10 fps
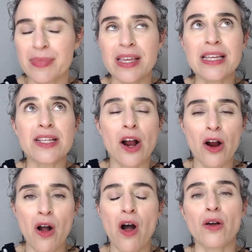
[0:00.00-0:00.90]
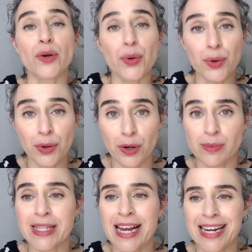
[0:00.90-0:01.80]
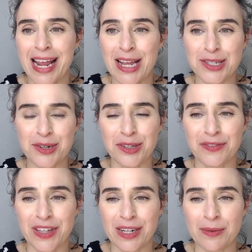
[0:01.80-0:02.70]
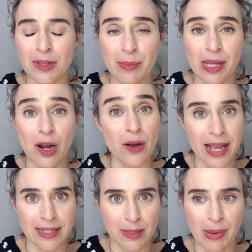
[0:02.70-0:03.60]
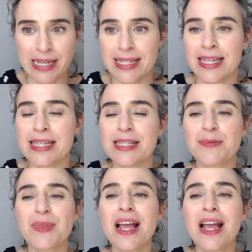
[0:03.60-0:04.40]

These are all herbs that enhance your libido and spices.